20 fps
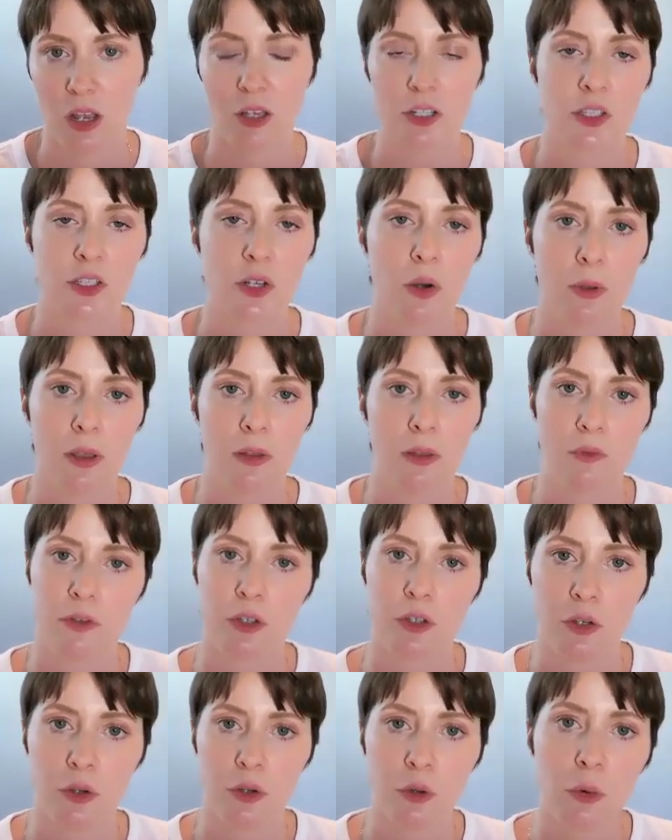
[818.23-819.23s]
So if
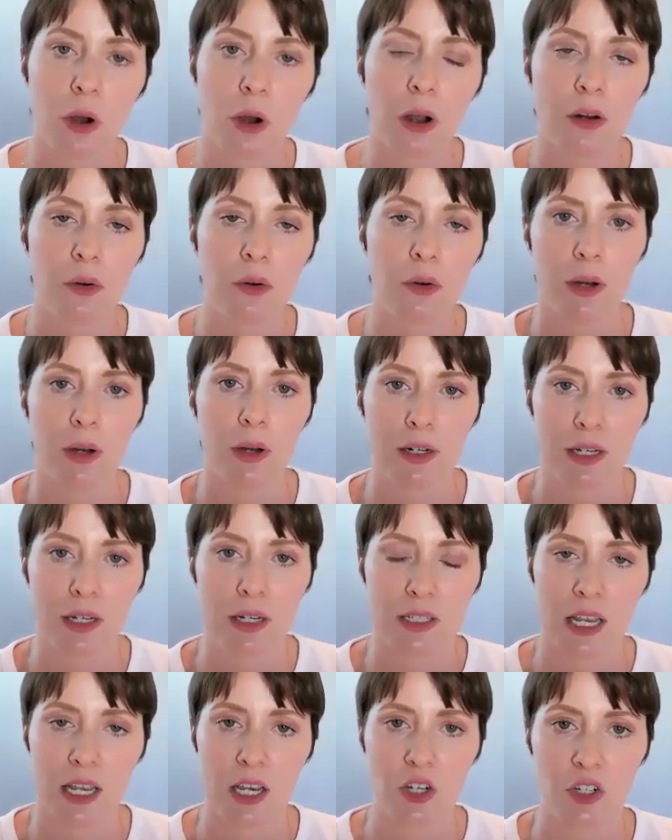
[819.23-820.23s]
you are an
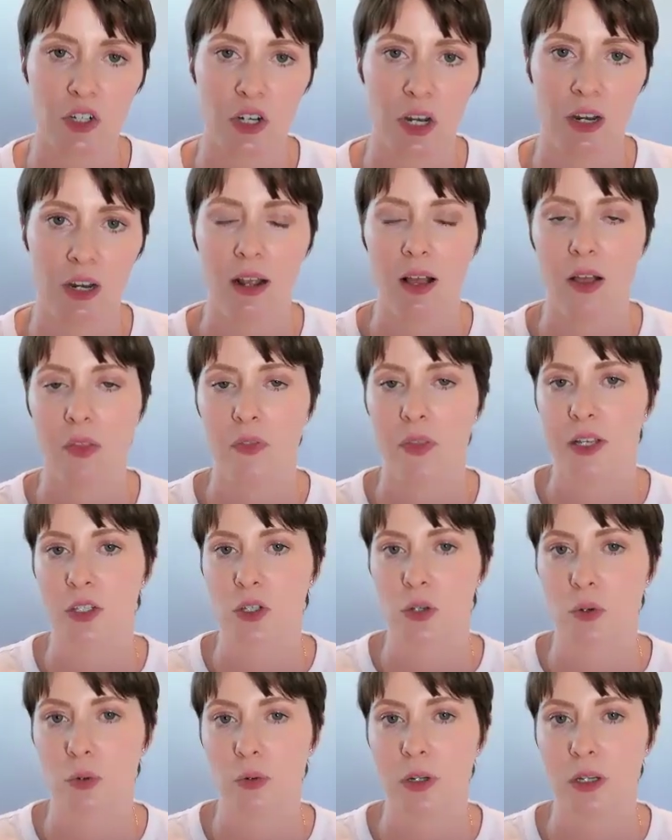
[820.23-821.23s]
organization
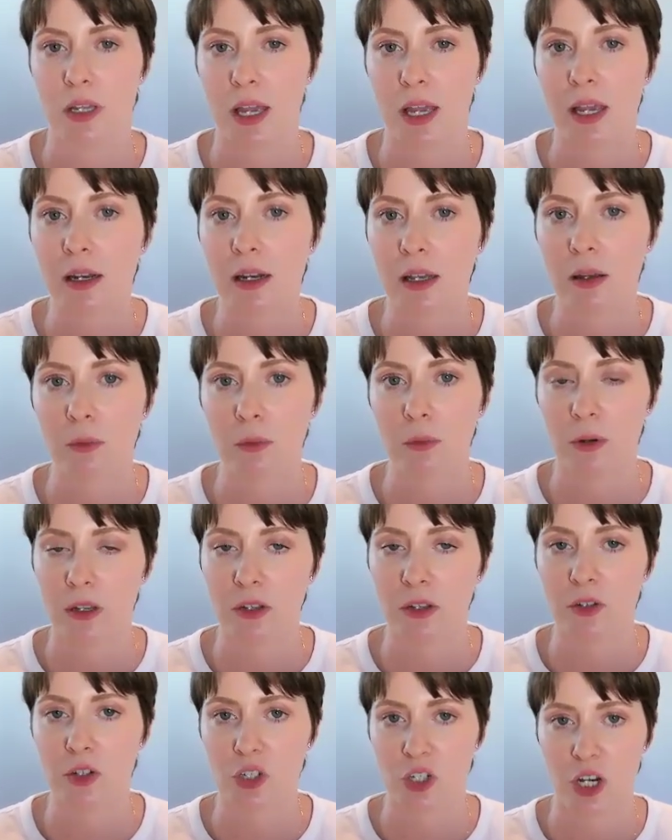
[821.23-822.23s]
that's creating
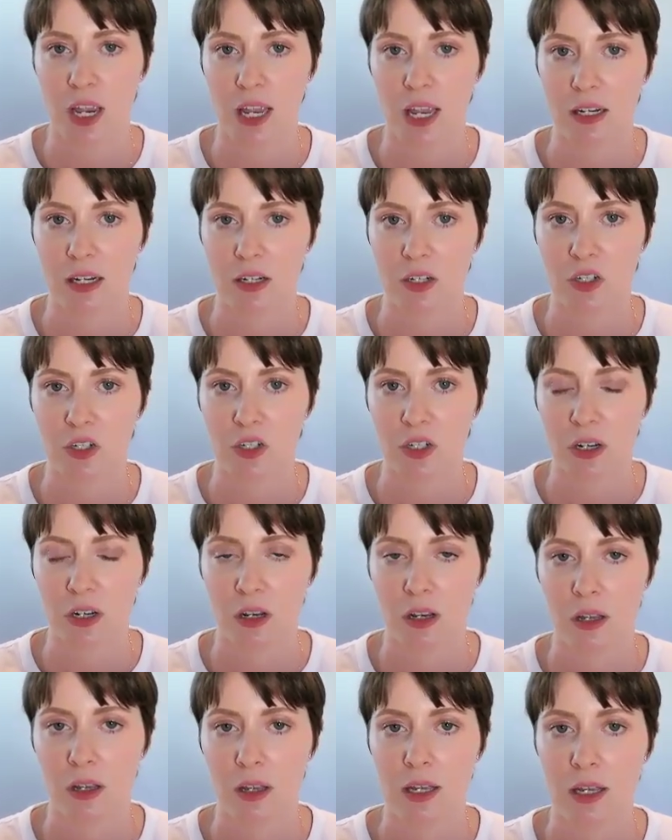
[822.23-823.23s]
real change,
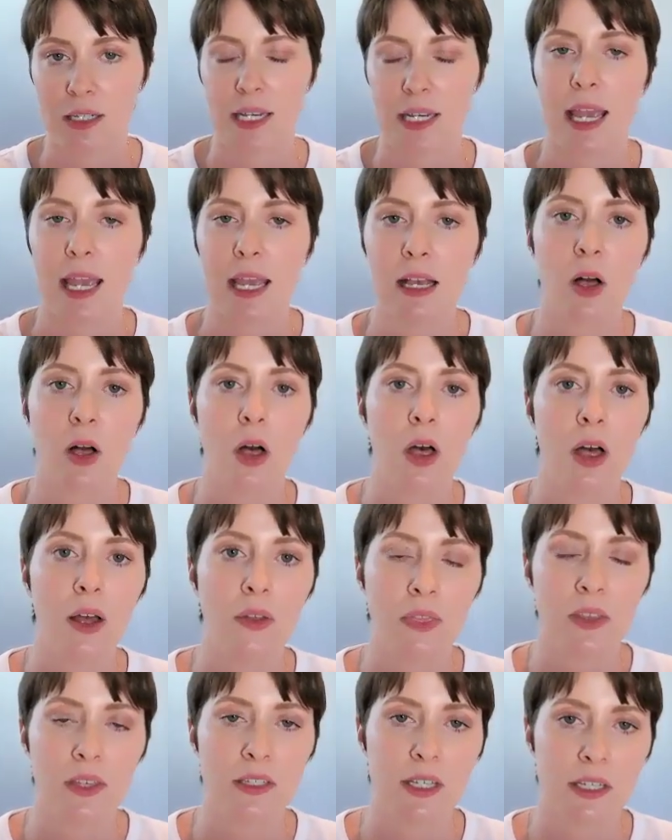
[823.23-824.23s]
take
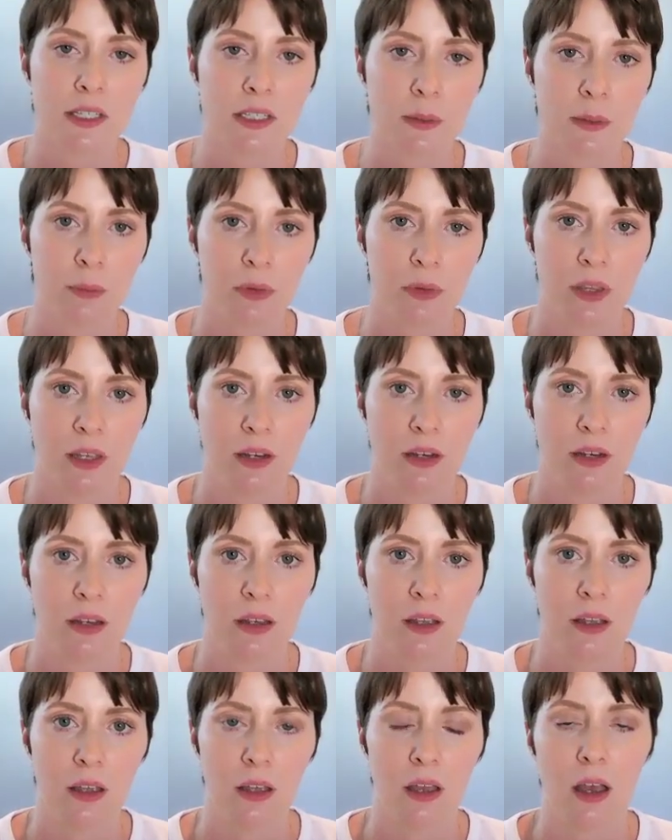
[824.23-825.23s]
on the
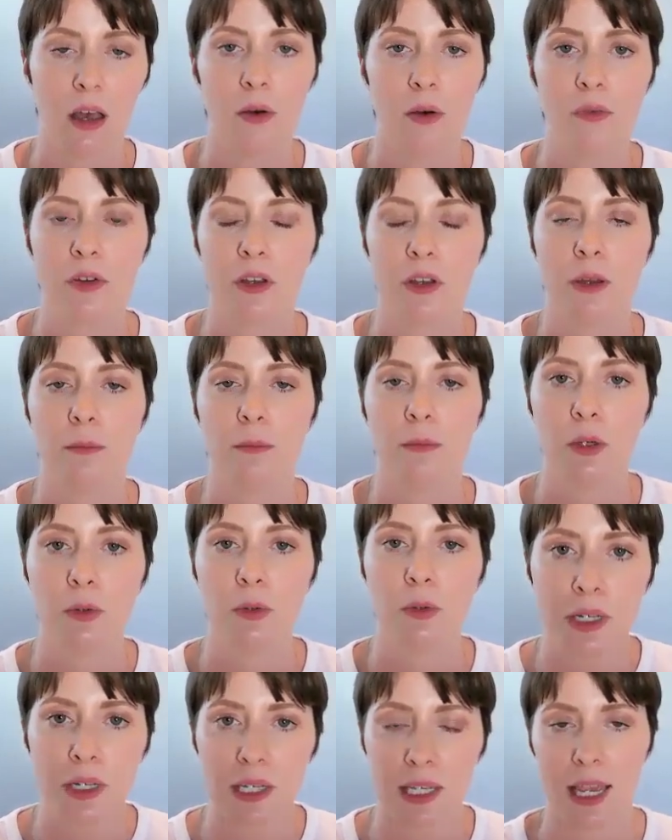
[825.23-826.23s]
discipline of
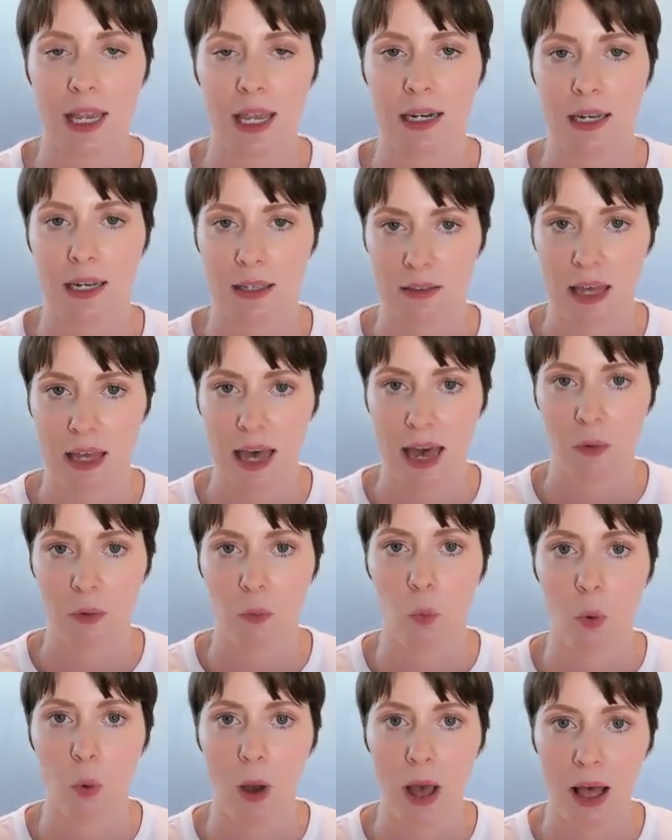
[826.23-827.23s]
communicating that
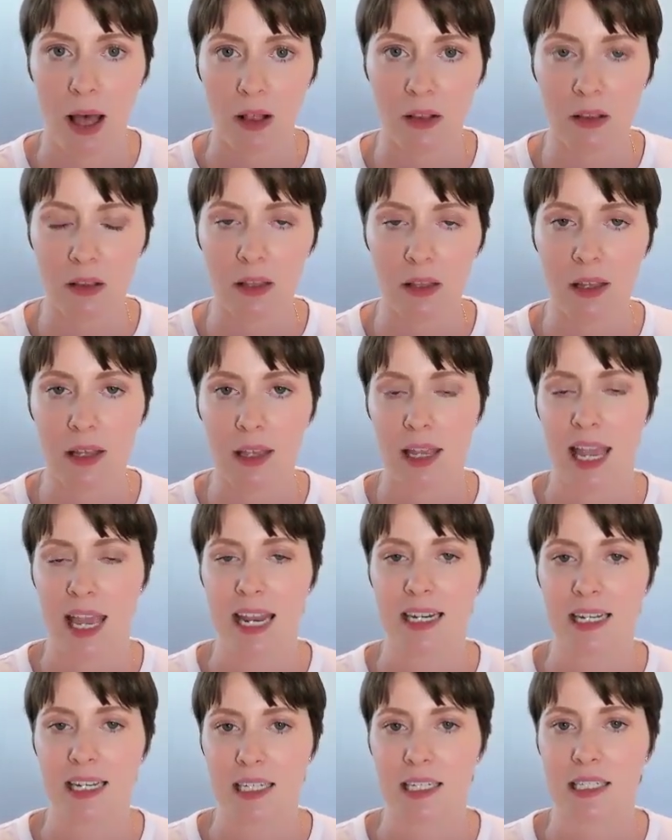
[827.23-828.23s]
well
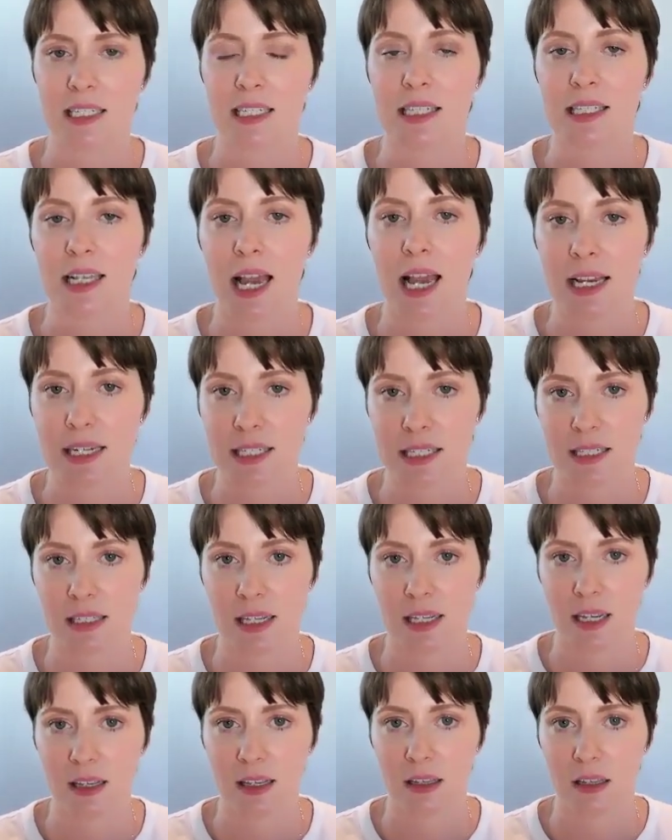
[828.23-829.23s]
and
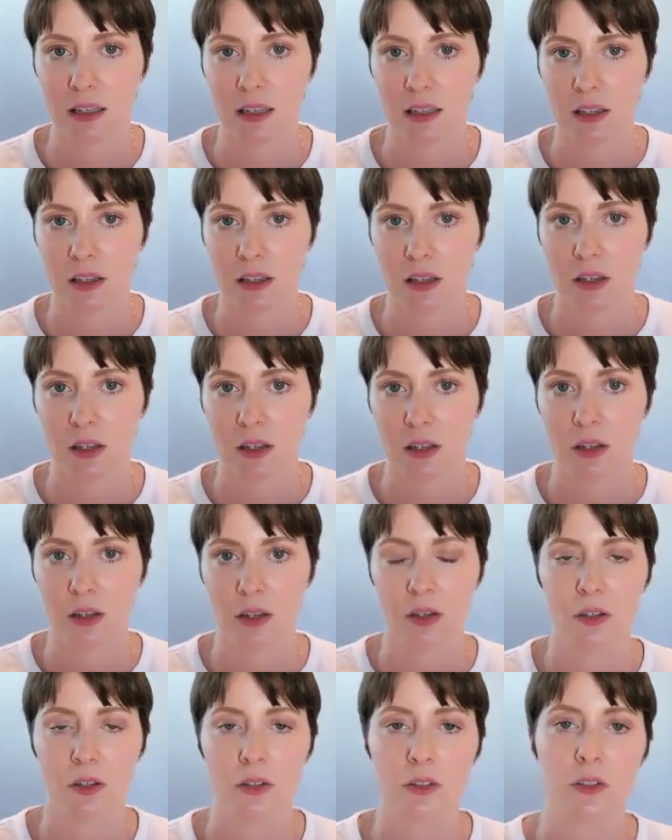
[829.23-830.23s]
concisely
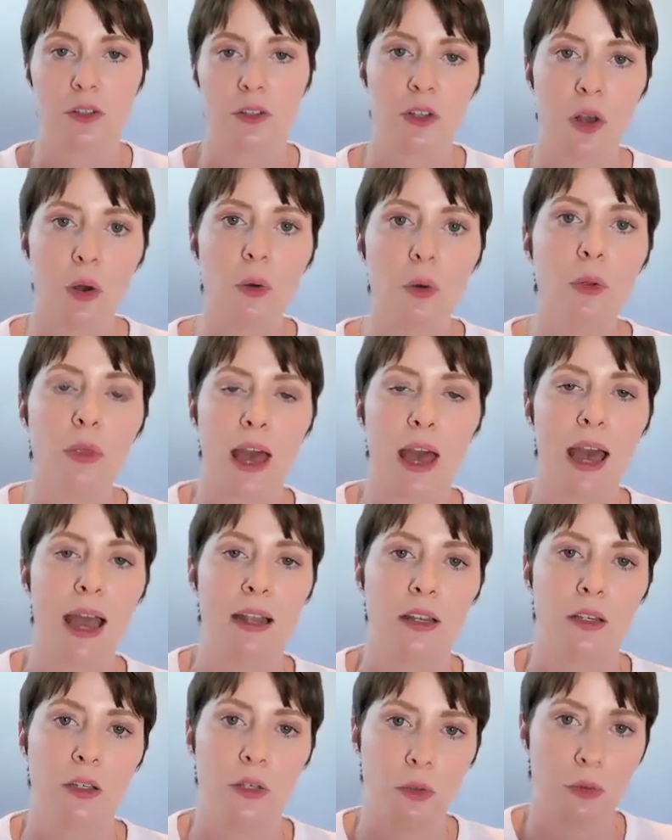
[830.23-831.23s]
so
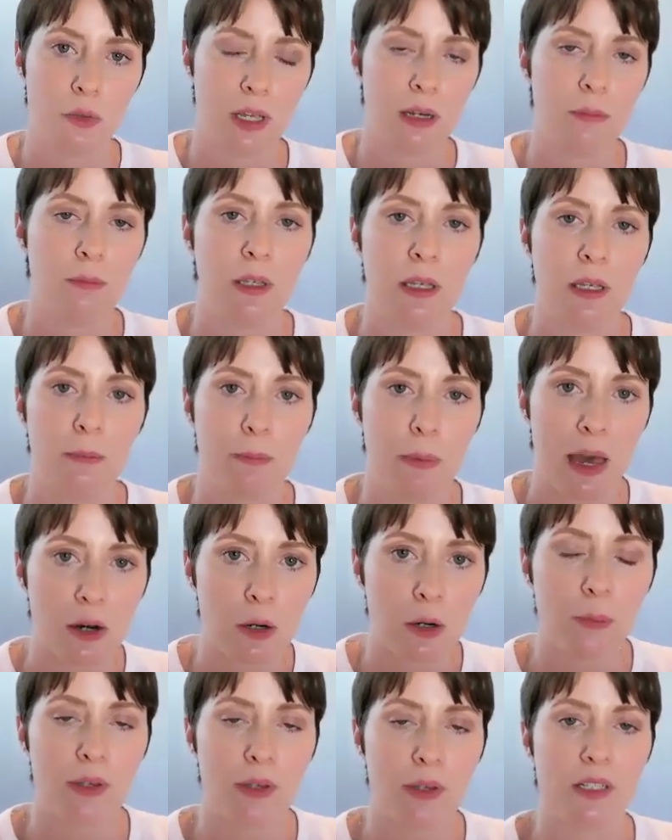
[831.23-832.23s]
that you can be
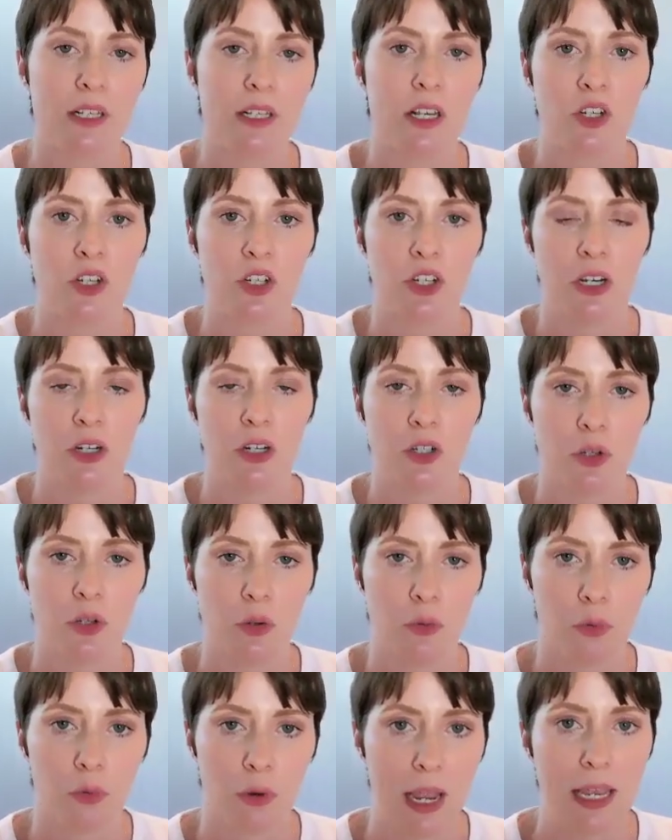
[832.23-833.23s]
better positioned
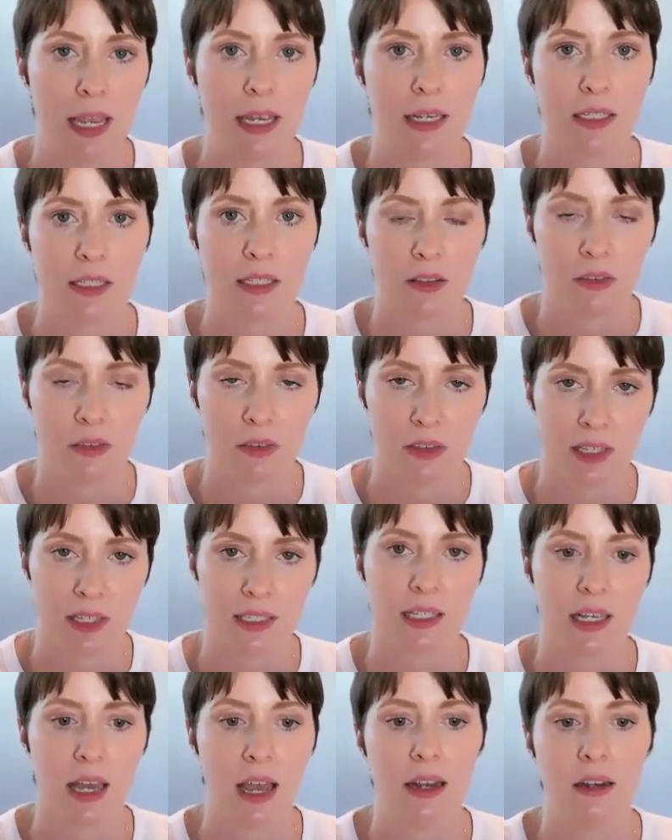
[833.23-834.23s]
to raise
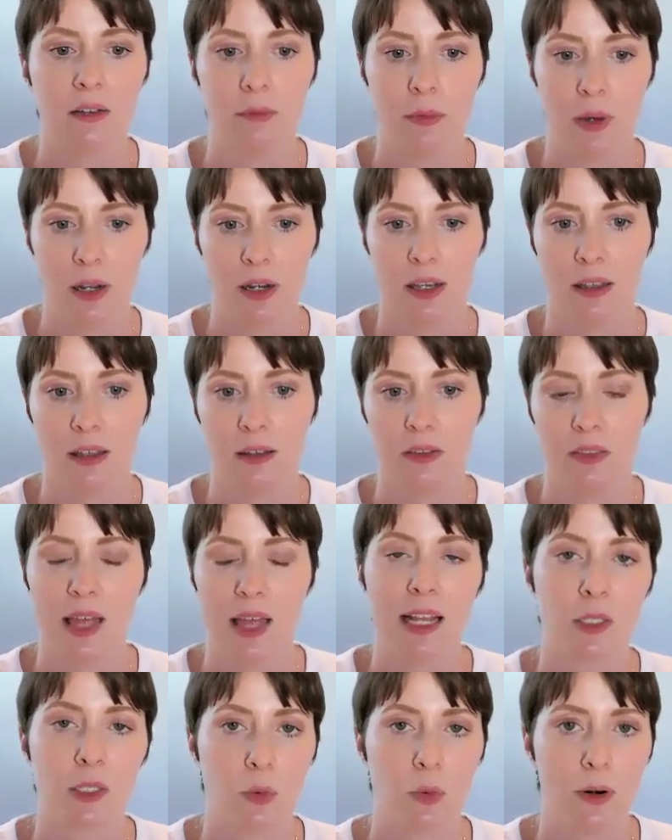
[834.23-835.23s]
this kind of money.
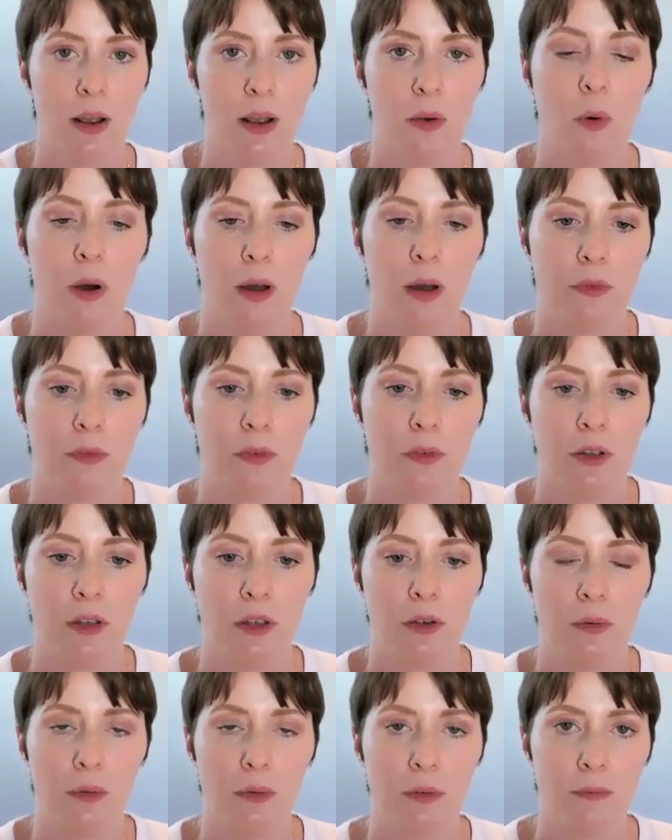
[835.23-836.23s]
That's what I want for
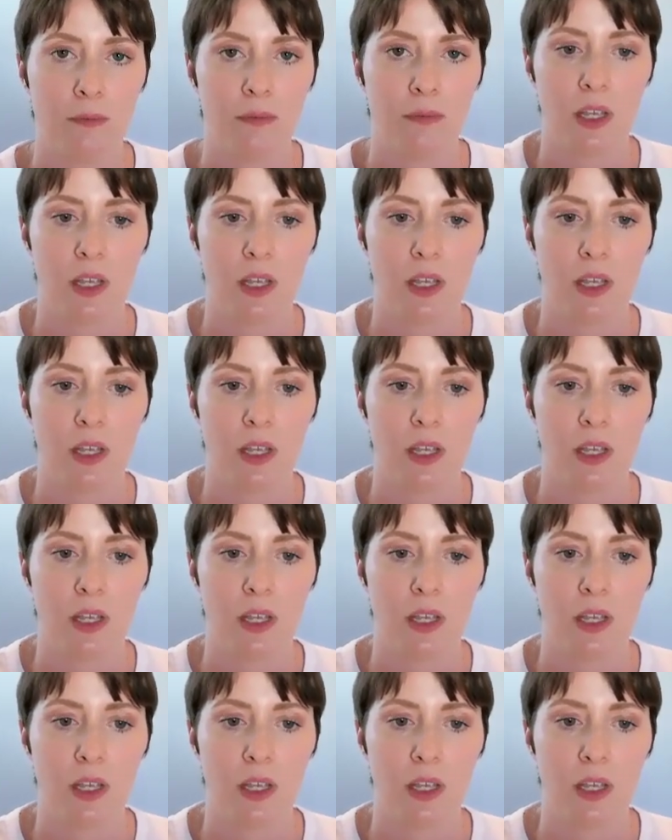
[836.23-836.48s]
you.